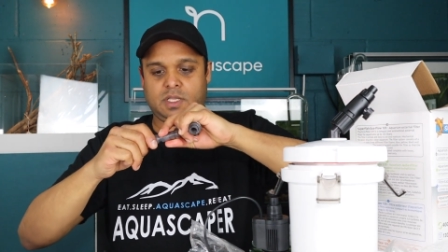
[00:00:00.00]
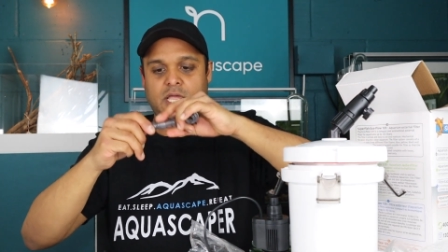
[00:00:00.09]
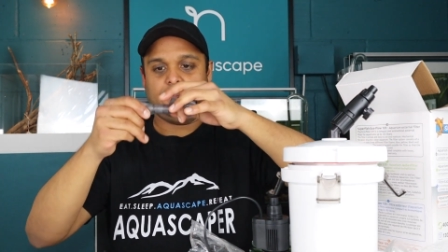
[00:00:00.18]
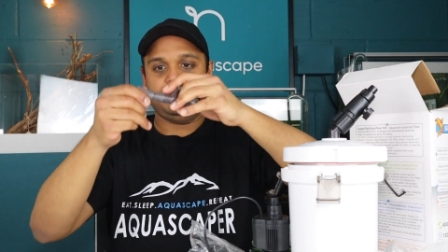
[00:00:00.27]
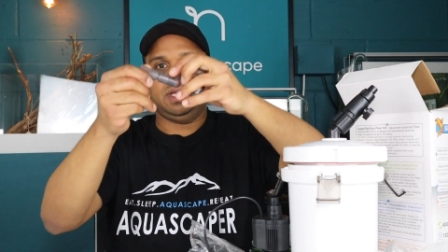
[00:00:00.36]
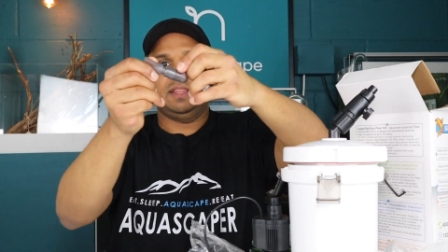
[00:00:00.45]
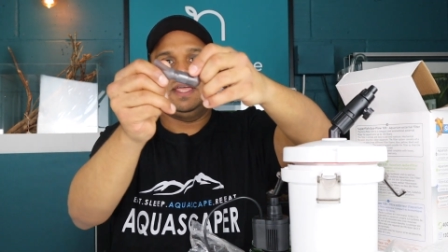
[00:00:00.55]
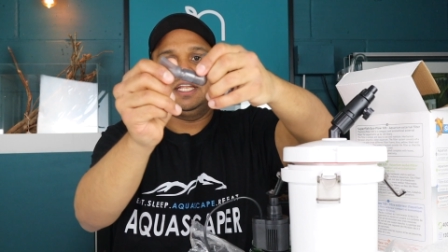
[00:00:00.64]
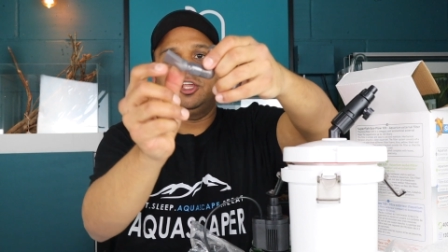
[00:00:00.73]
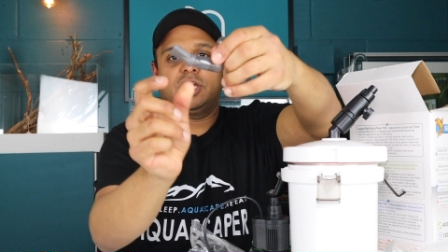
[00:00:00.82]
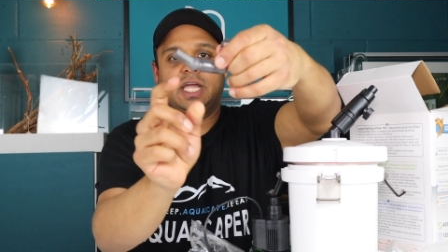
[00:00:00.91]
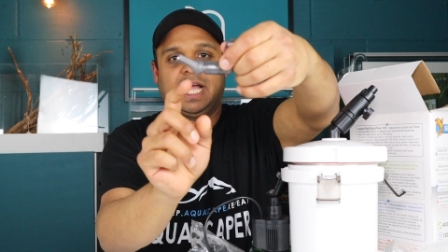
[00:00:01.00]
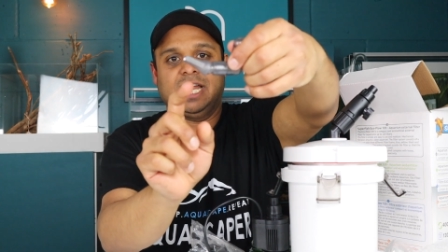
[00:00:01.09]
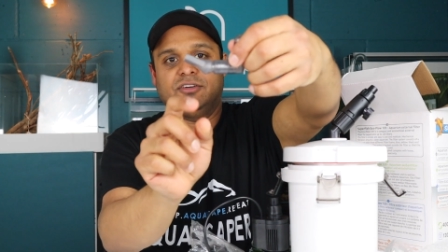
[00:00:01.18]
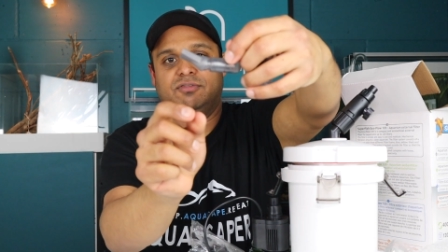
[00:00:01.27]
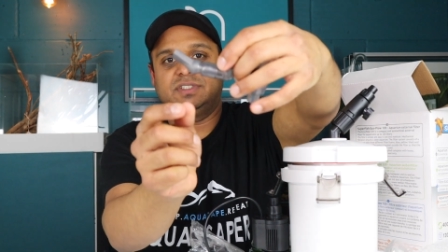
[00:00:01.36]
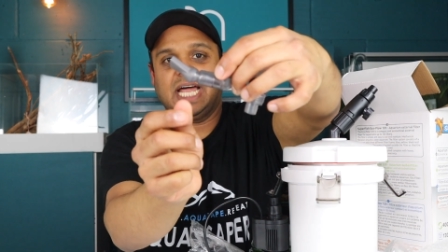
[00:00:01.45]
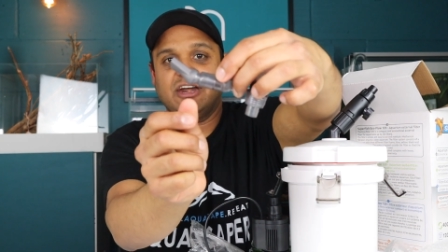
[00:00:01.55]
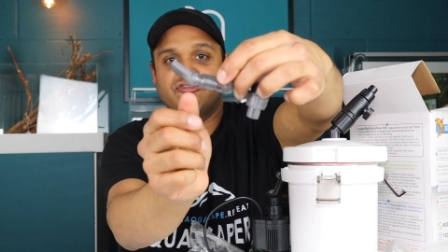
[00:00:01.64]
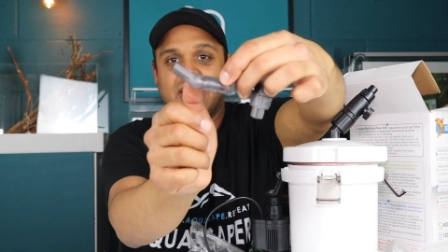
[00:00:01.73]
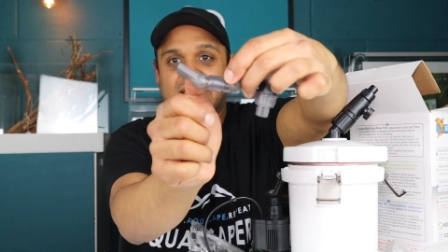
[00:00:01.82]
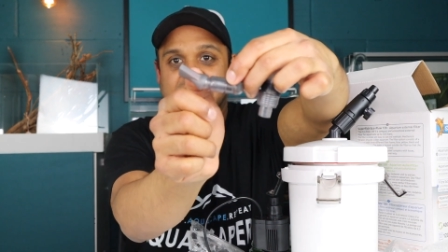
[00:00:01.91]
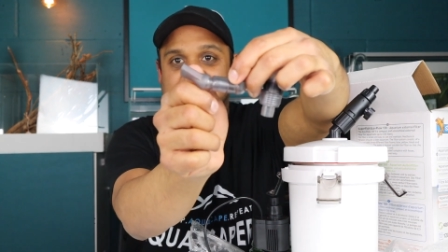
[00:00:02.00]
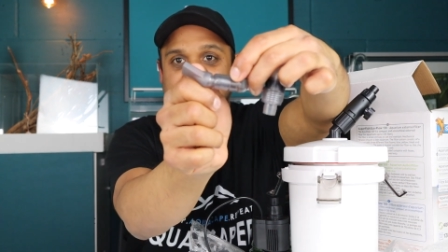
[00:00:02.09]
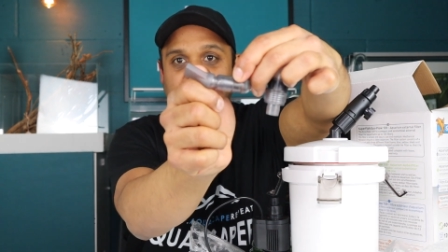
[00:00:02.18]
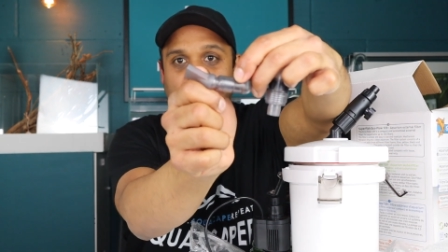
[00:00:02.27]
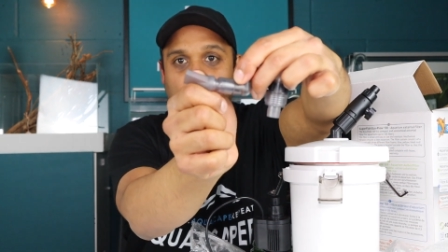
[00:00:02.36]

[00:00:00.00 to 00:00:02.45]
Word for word: Yep, and then you can kind of direct